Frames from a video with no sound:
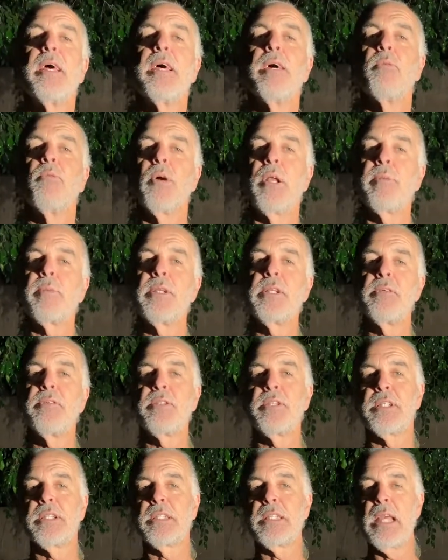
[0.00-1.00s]
what I'm going to do is
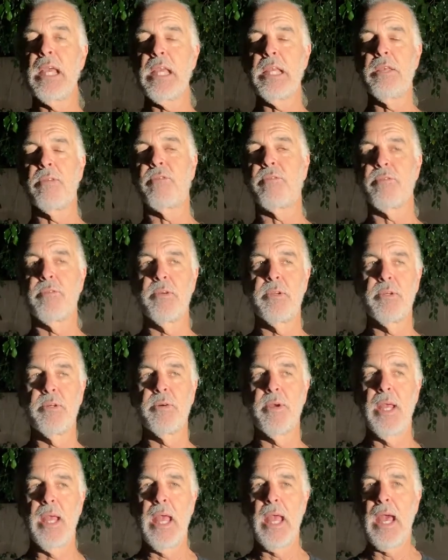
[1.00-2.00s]
just take you through
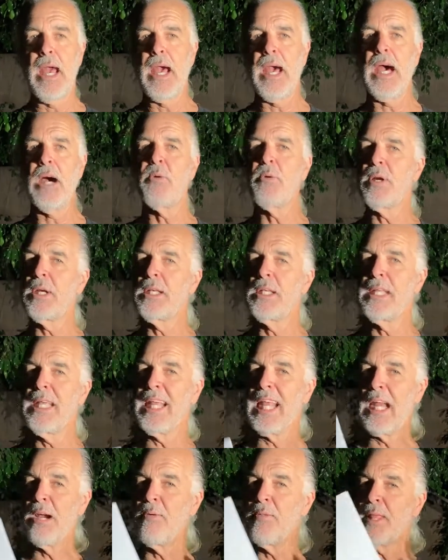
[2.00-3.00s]
how we're going to take
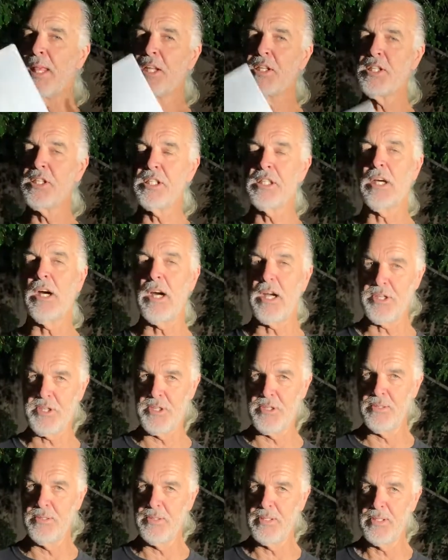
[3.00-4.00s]
everything I just taught
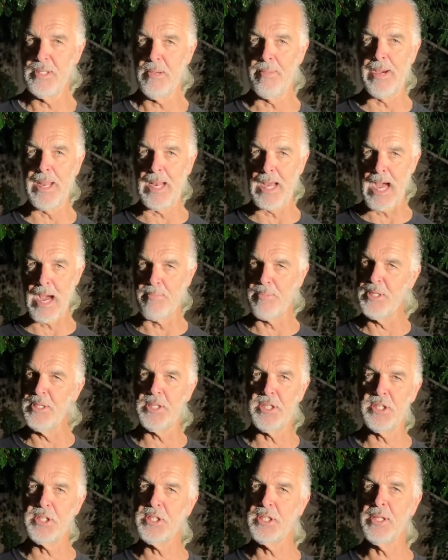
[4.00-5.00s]
you about
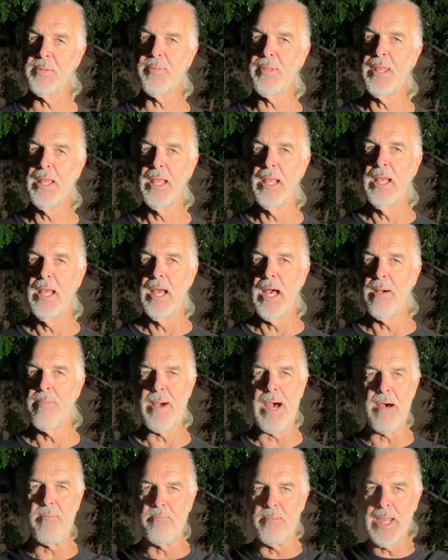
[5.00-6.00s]
opposition,
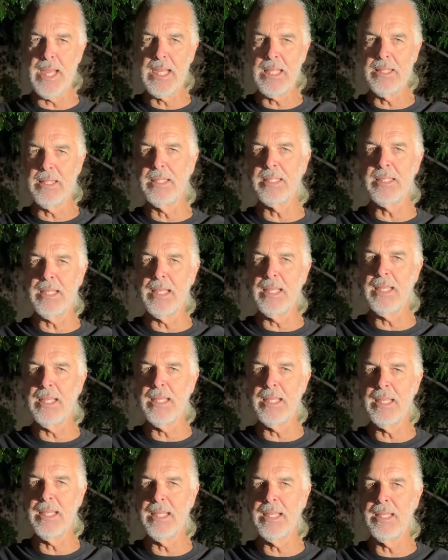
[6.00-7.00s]
about make the
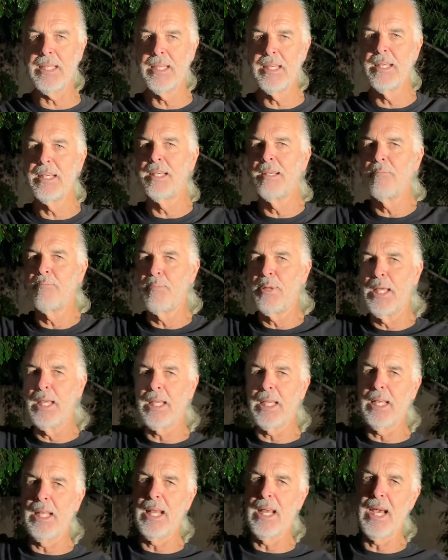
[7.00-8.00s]
tee, pick
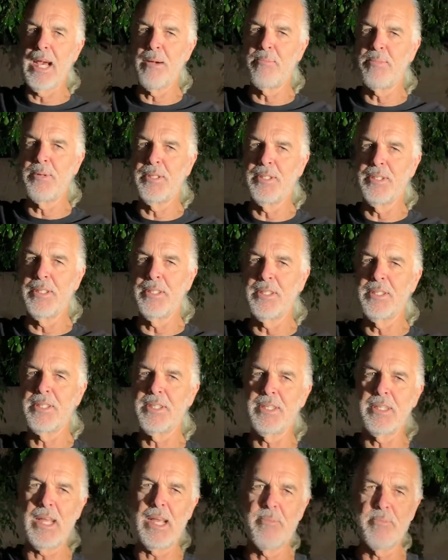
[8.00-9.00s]
an apple,
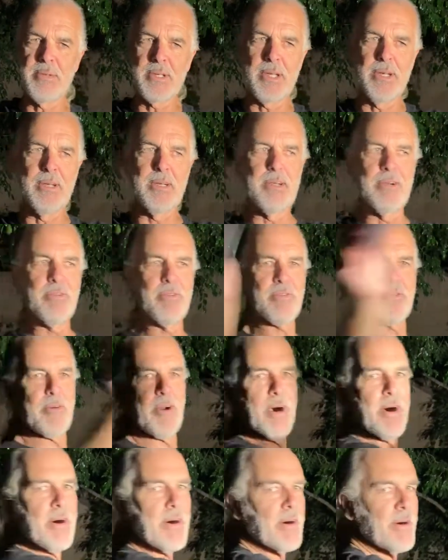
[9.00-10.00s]
step, turn,
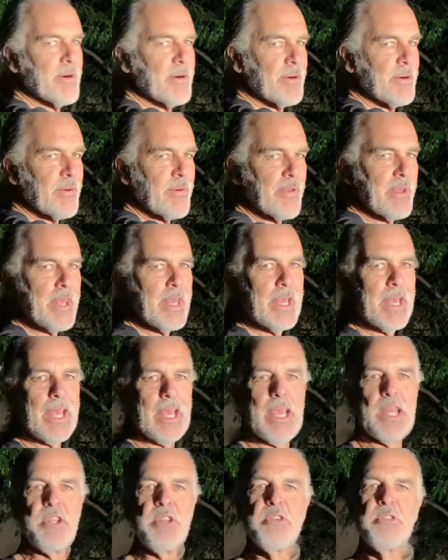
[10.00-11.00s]
throw,
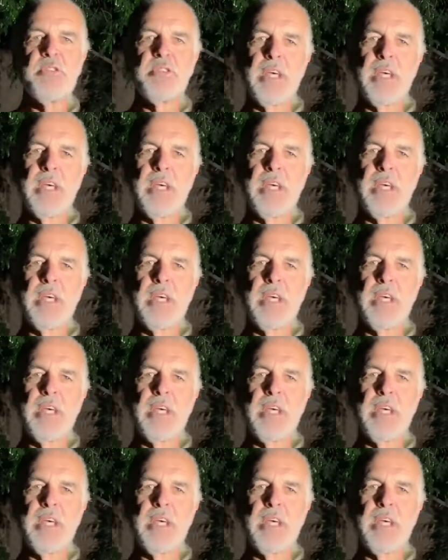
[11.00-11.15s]
and use